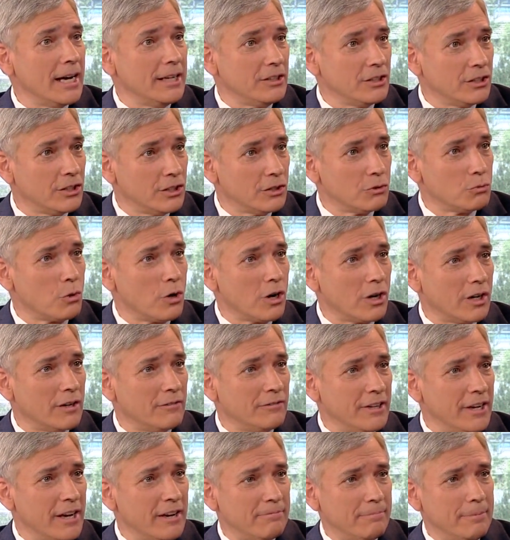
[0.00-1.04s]
the good work of
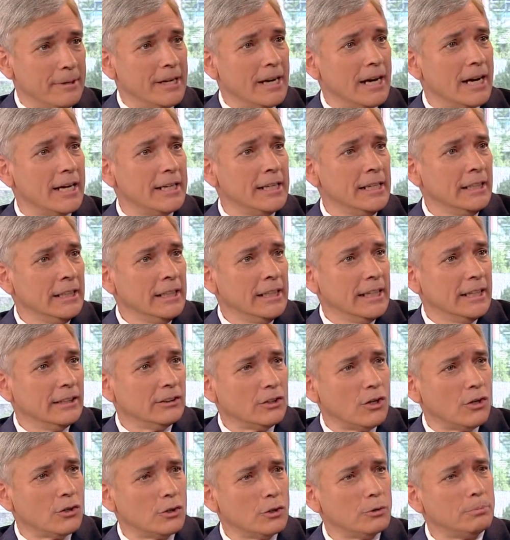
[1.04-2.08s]
the FBI and
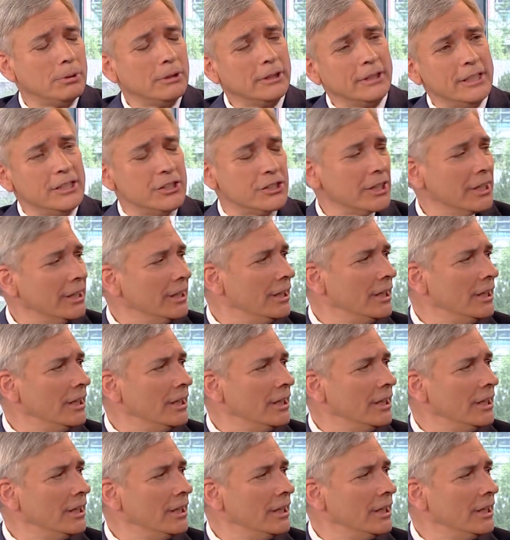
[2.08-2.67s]
local police.